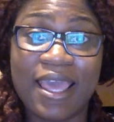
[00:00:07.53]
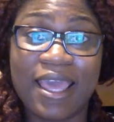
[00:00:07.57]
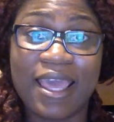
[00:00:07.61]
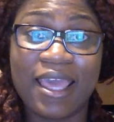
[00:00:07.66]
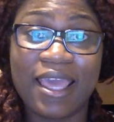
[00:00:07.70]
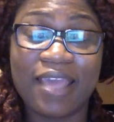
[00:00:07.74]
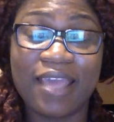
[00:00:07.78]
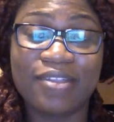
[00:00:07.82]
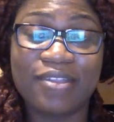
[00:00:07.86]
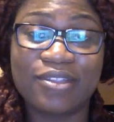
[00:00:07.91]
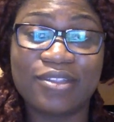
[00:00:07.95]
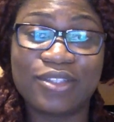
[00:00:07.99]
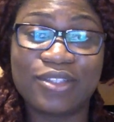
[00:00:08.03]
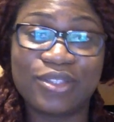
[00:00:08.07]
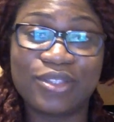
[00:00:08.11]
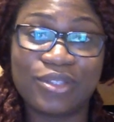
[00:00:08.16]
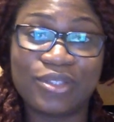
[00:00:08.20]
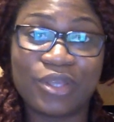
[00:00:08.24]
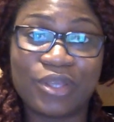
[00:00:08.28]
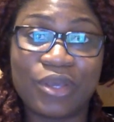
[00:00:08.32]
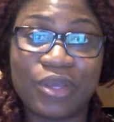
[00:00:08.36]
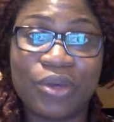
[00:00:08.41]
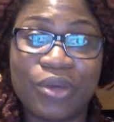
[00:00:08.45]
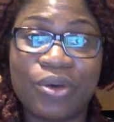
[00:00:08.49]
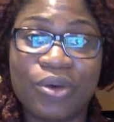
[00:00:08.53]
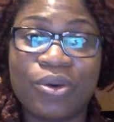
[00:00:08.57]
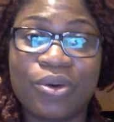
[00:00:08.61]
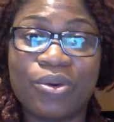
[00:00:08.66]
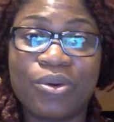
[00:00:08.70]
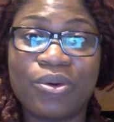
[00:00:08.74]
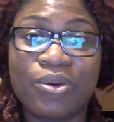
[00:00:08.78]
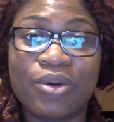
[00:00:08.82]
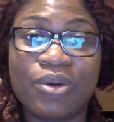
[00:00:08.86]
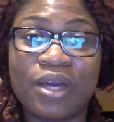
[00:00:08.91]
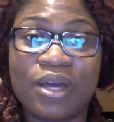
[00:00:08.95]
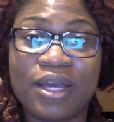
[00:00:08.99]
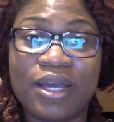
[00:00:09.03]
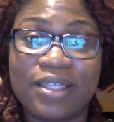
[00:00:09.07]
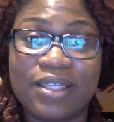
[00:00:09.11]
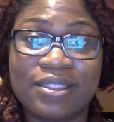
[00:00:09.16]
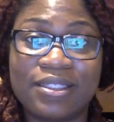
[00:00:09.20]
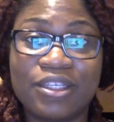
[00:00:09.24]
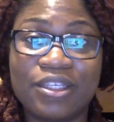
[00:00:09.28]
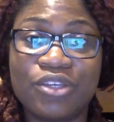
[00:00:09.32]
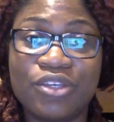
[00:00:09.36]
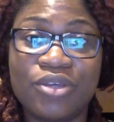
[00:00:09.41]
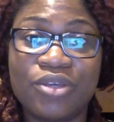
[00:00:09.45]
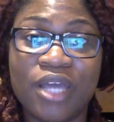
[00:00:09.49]
And so I
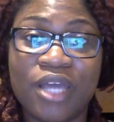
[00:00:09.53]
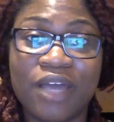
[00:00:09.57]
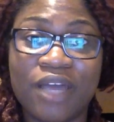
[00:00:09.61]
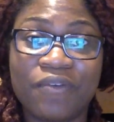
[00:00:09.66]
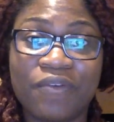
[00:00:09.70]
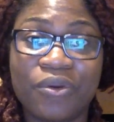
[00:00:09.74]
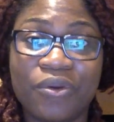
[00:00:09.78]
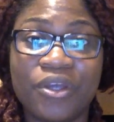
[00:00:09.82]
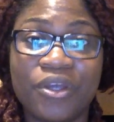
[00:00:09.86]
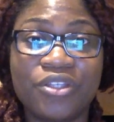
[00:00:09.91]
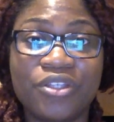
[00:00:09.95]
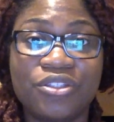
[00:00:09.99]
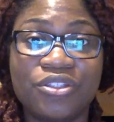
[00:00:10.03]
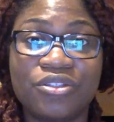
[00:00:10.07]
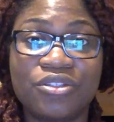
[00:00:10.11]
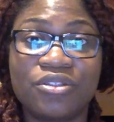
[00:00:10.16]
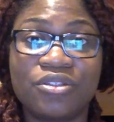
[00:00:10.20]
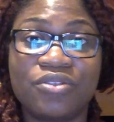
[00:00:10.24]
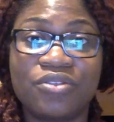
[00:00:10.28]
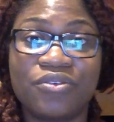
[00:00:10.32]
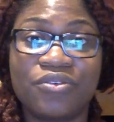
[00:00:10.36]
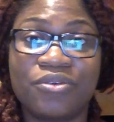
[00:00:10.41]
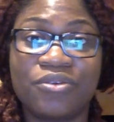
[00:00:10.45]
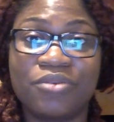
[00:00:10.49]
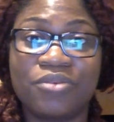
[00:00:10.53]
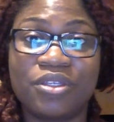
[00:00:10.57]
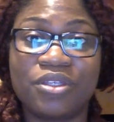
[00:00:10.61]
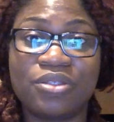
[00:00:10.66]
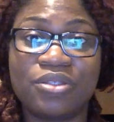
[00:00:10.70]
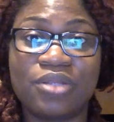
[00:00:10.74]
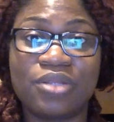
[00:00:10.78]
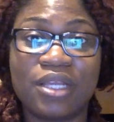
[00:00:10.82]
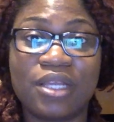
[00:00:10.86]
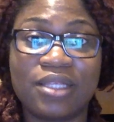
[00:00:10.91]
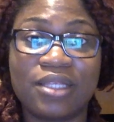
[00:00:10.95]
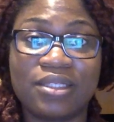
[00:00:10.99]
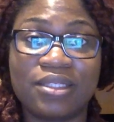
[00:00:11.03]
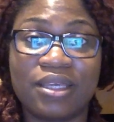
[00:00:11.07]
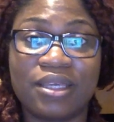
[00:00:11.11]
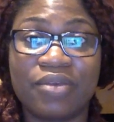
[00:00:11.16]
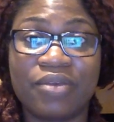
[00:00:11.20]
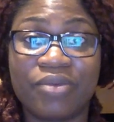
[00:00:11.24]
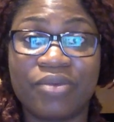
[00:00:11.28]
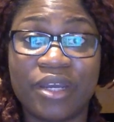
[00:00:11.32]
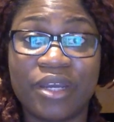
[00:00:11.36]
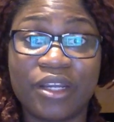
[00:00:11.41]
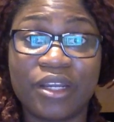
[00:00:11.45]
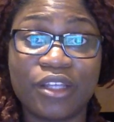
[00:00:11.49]
see you have questions for me, so let's
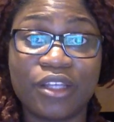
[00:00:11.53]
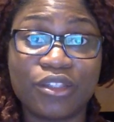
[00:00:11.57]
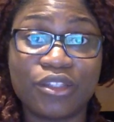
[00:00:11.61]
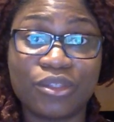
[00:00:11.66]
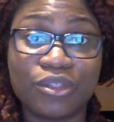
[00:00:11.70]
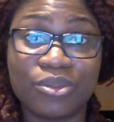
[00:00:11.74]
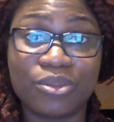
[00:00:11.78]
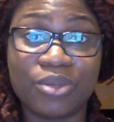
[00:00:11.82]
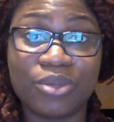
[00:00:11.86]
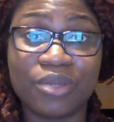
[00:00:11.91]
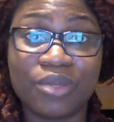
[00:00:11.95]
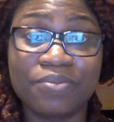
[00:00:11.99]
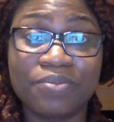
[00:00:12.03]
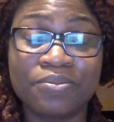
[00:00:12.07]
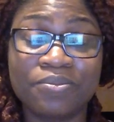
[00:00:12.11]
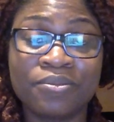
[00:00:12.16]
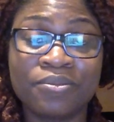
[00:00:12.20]
get right into it.